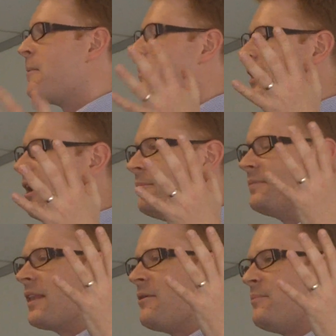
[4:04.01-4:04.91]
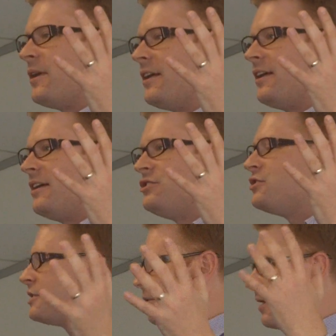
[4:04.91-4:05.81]
But do
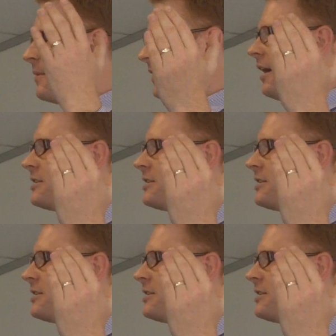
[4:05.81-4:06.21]
you see what I mean?